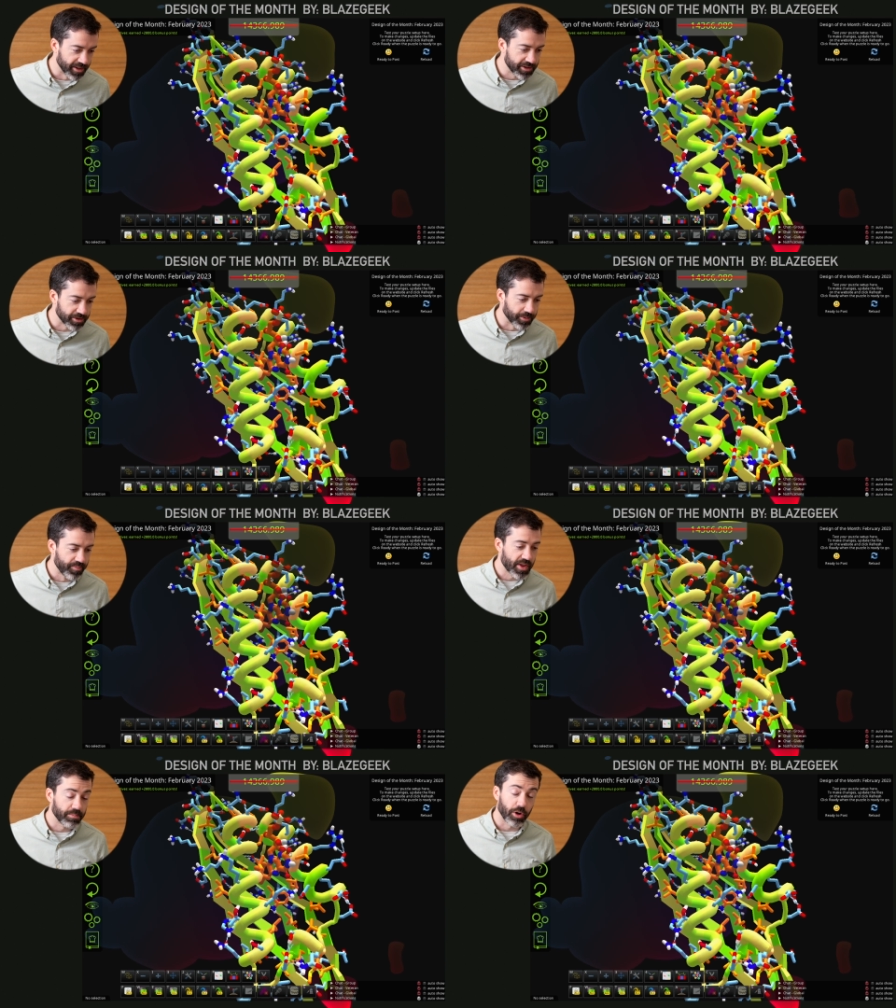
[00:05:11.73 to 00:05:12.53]
These are
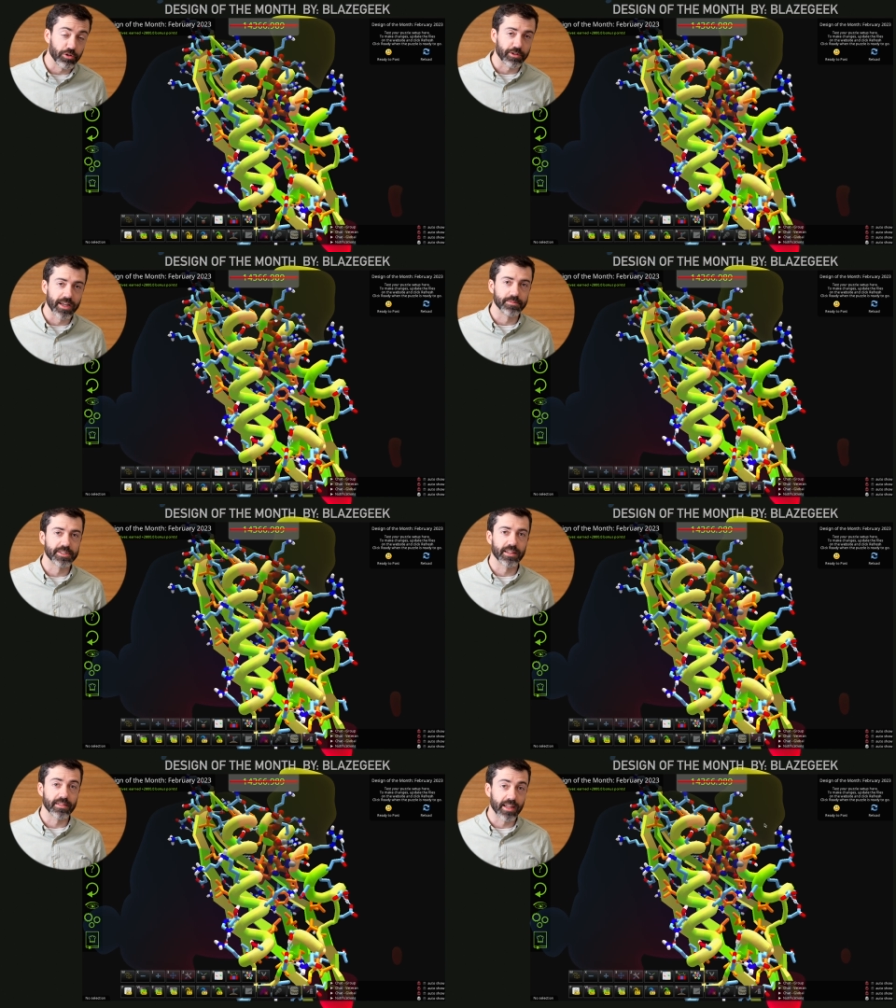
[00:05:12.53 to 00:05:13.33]
polar atoms
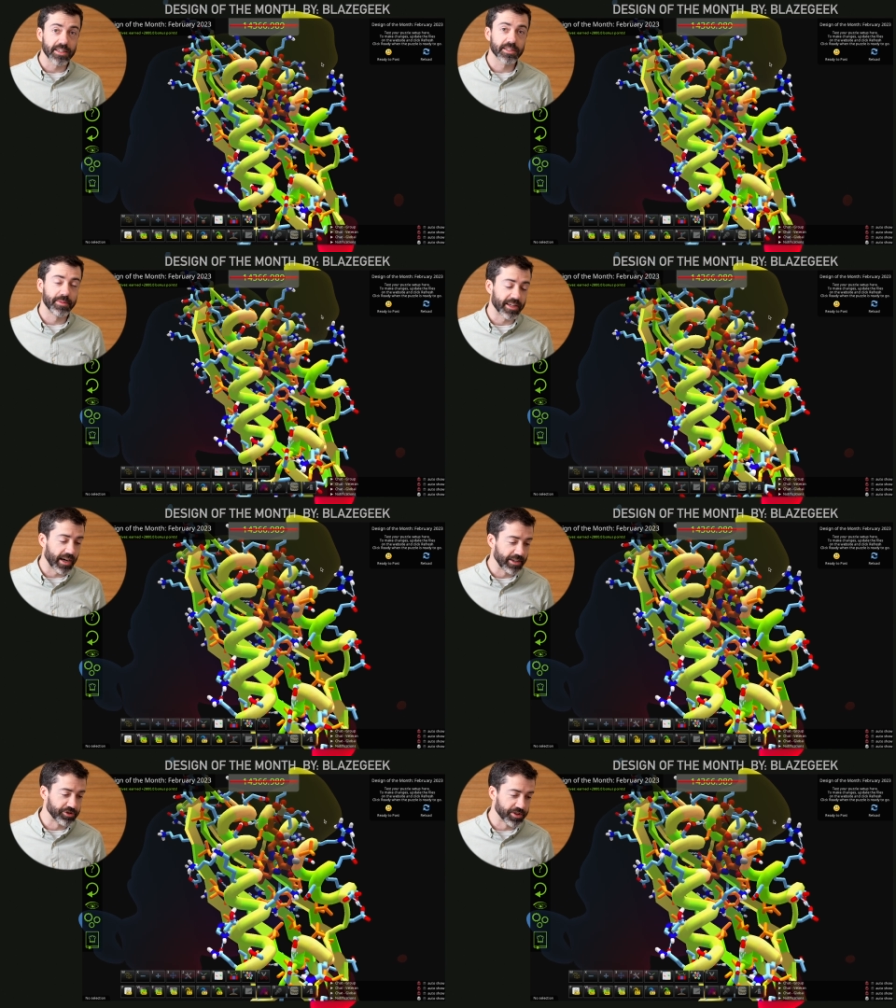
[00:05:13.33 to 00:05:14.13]
that like to make
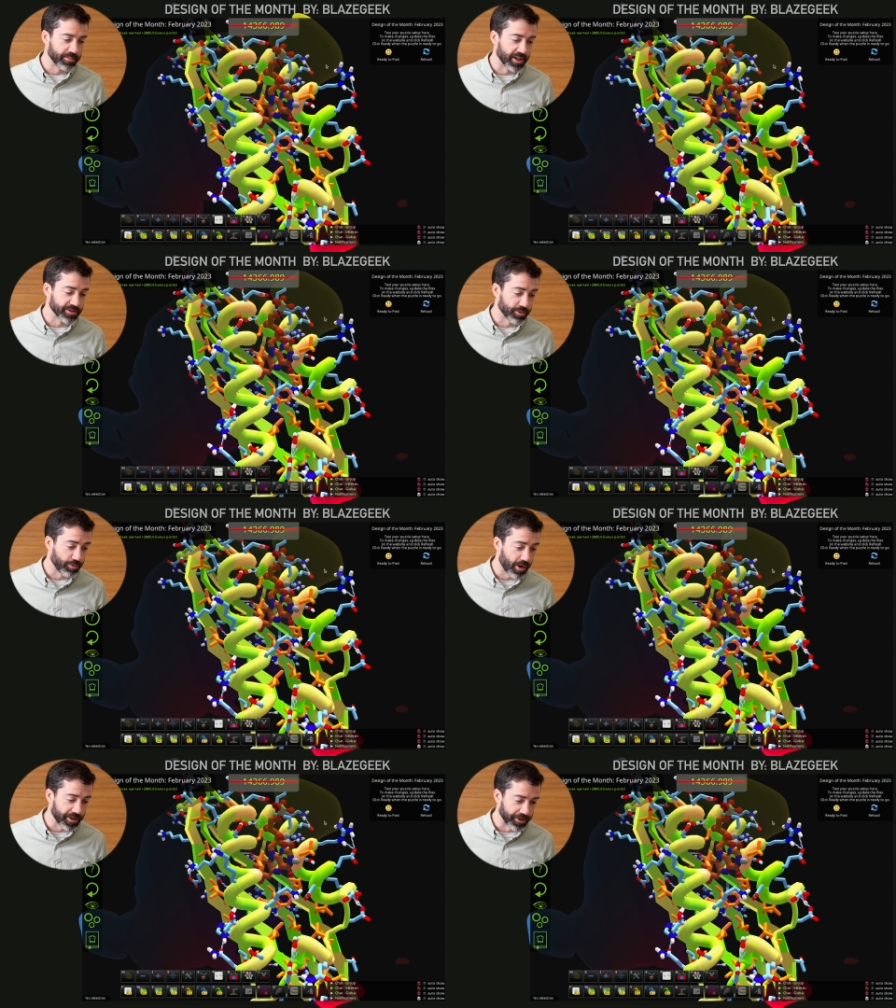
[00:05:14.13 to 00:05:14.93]
hydrogen bonds with
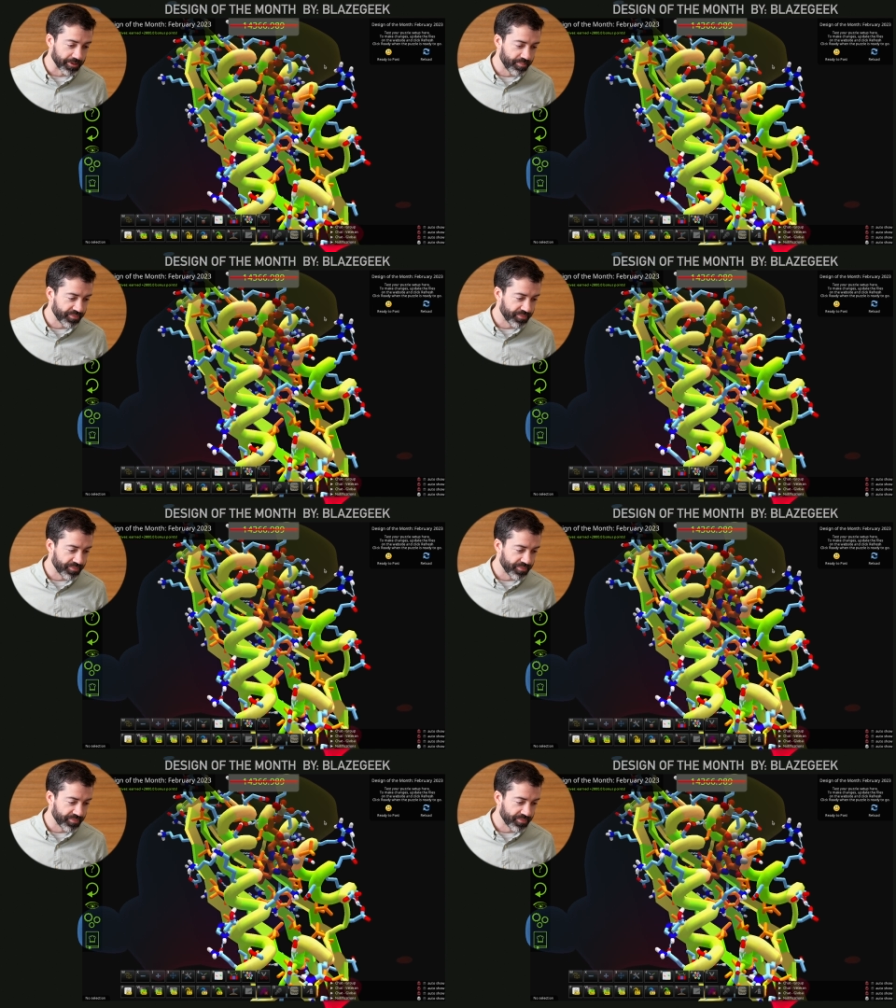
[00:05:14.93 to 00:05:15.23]
water.